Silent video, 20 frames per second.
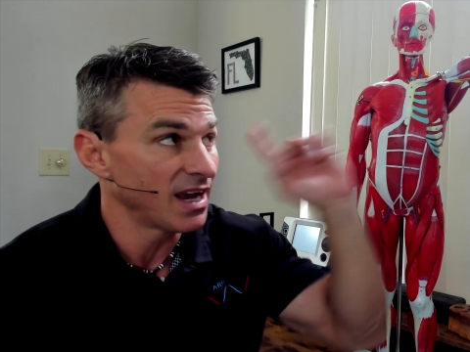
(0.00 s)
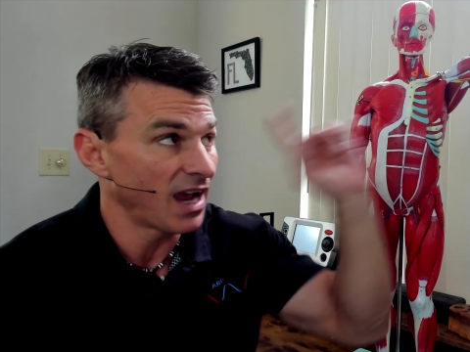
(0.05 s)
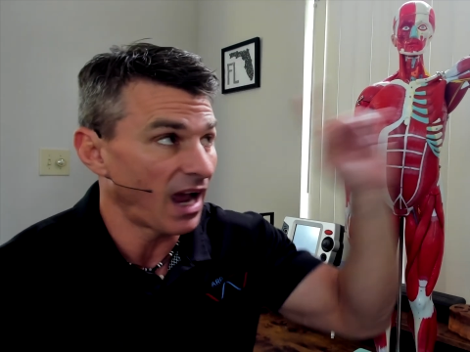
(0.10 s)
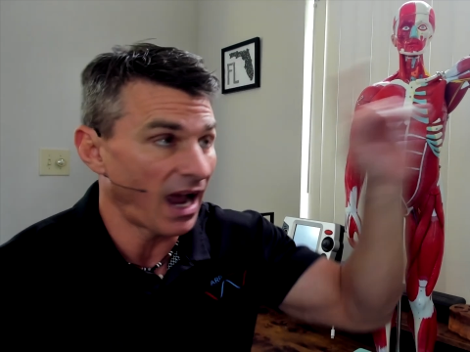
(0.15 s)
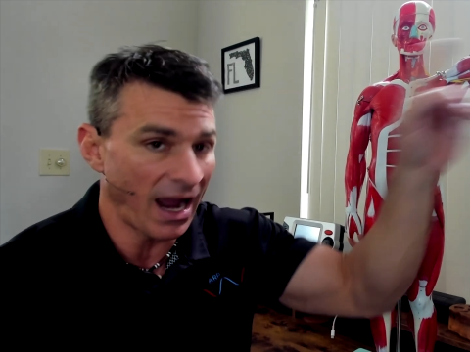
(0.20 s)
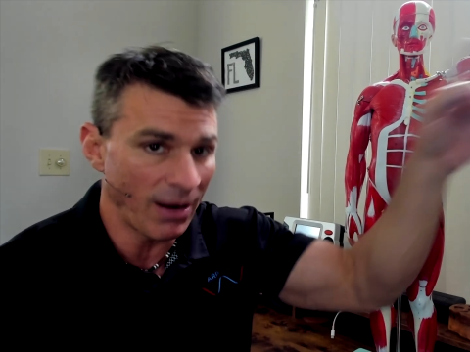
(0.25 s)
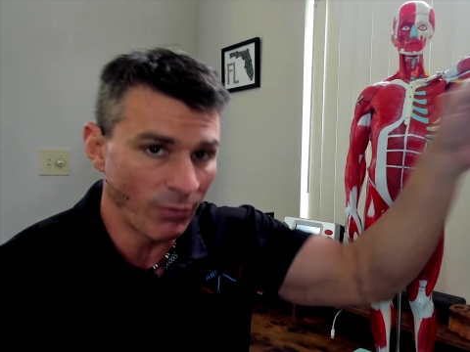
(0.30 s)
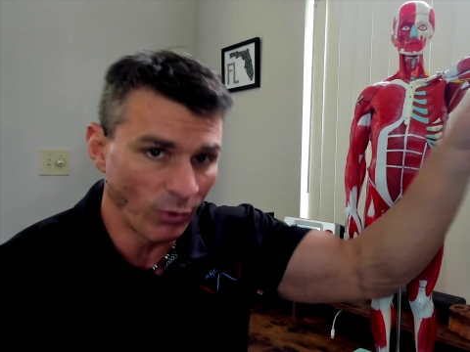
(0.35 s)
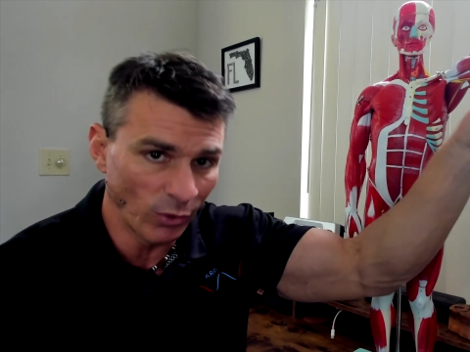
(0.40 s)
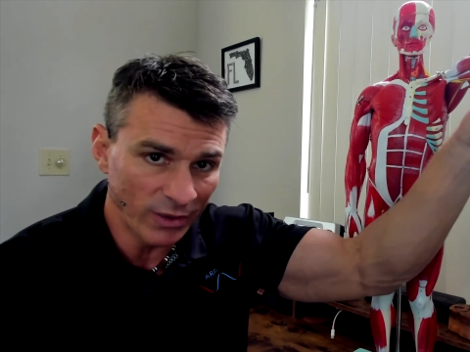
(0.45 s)

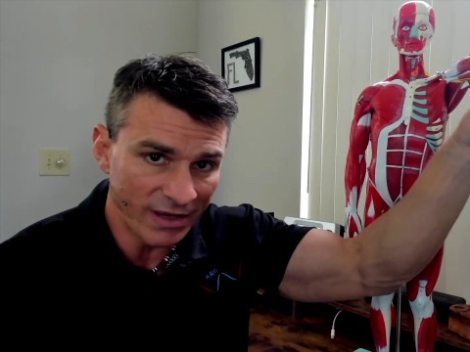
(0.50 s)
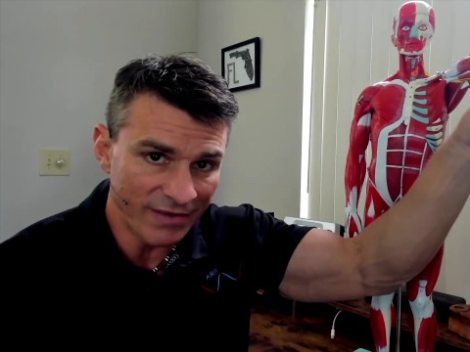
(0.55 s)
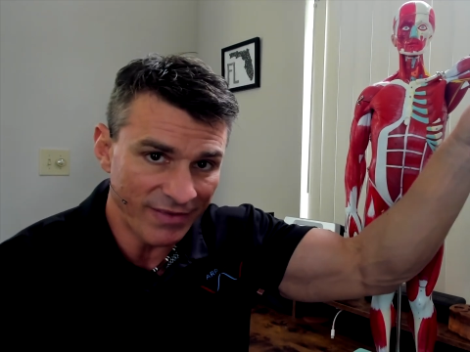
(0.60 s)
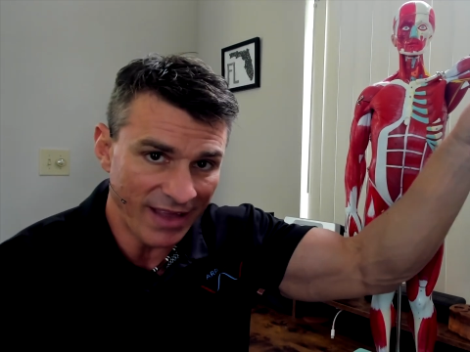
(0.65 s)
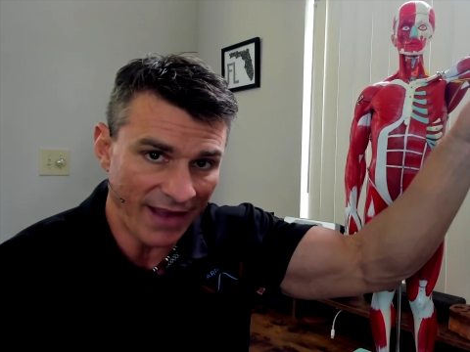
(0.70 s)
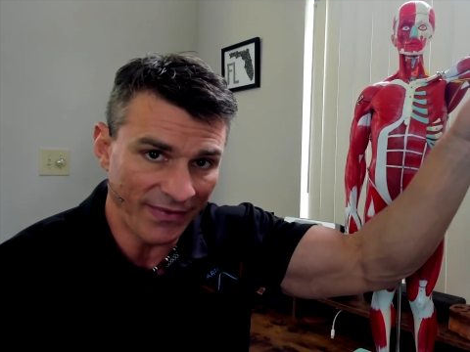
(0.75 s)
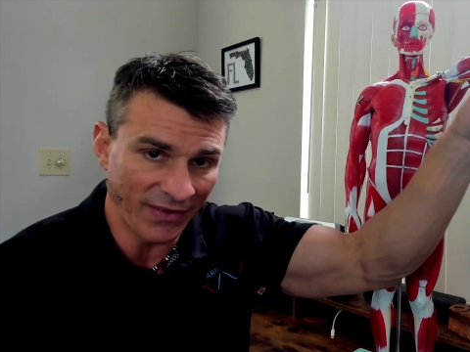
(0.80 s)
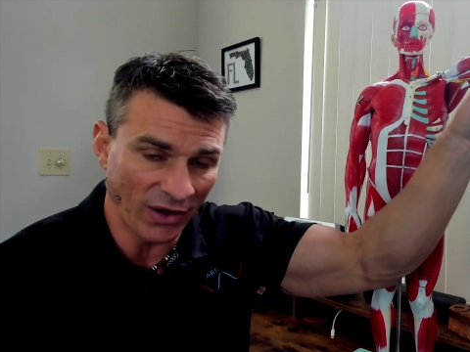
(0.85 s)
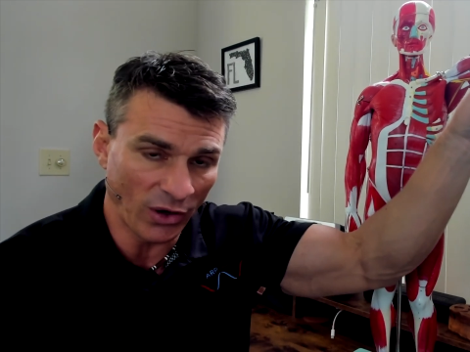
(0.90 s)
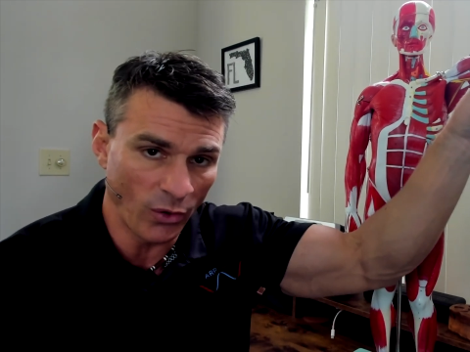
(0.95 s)
I will leave
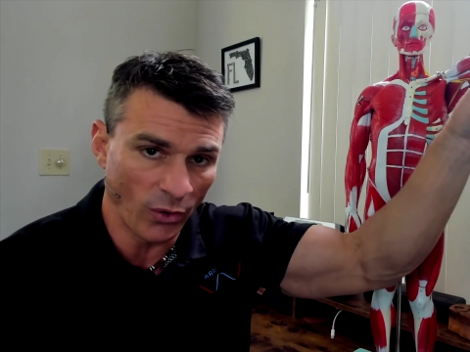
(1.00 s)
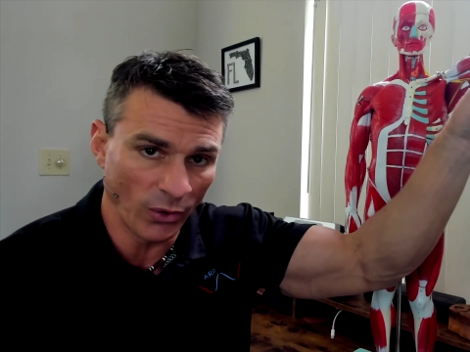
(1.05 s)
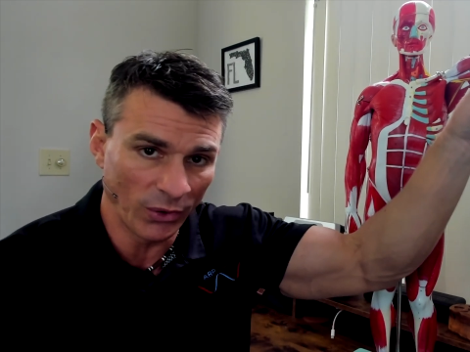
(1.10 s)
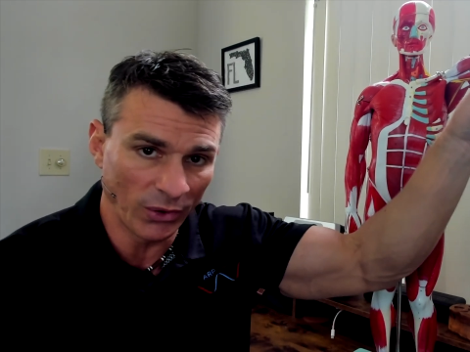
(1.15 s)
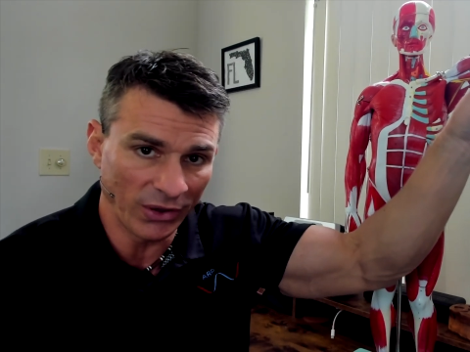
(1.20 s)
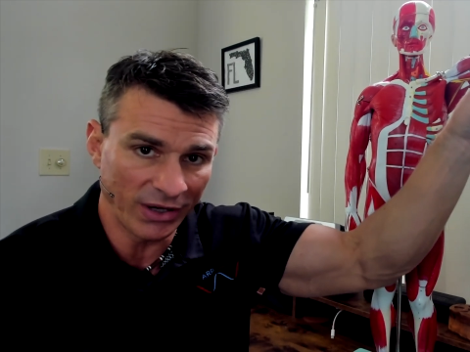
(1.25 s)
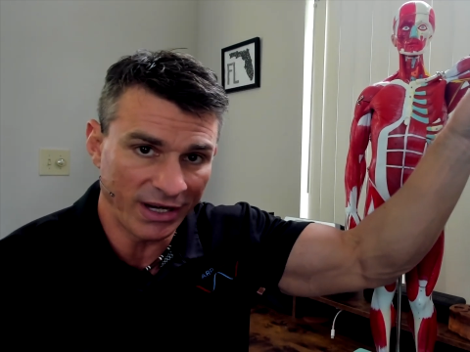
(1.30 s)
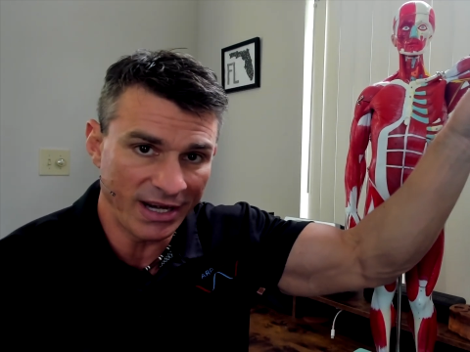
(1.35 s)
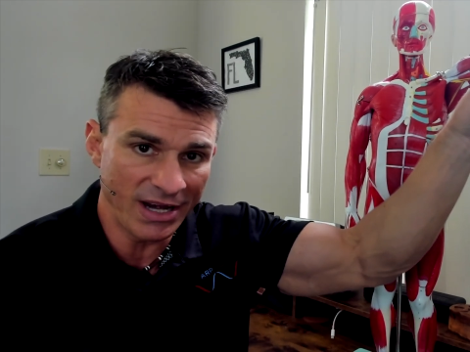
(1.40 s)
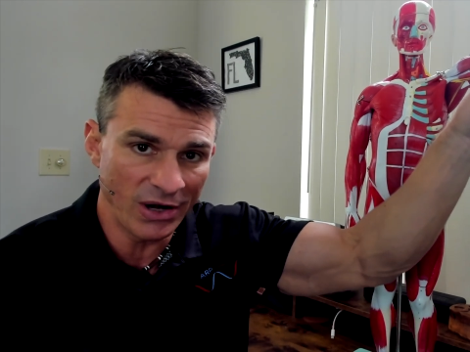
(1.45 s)
that in the
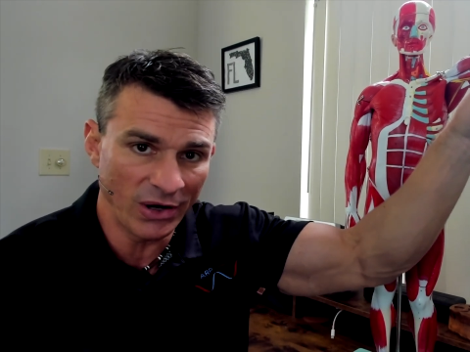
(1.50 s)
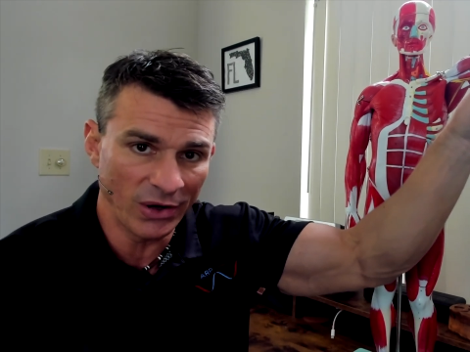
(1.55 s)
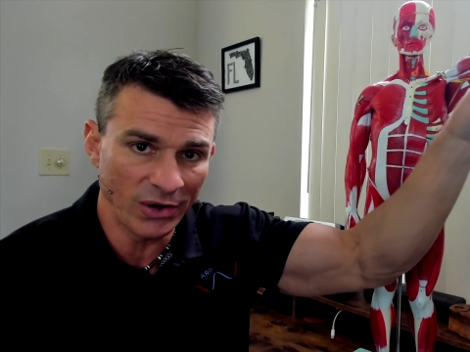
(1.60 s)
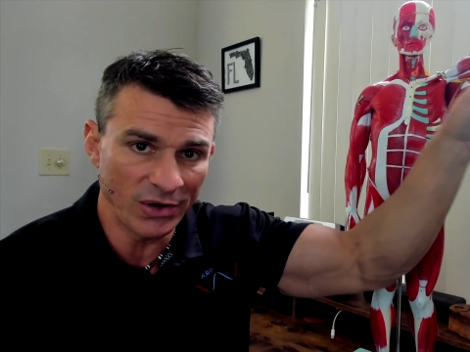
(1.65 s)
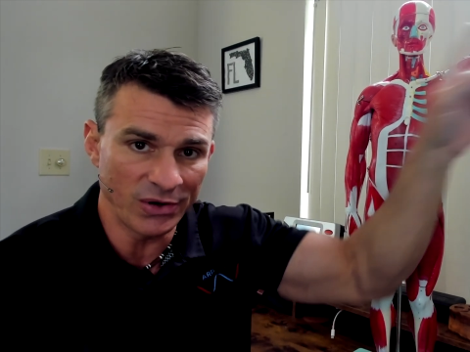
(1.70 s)
corner here.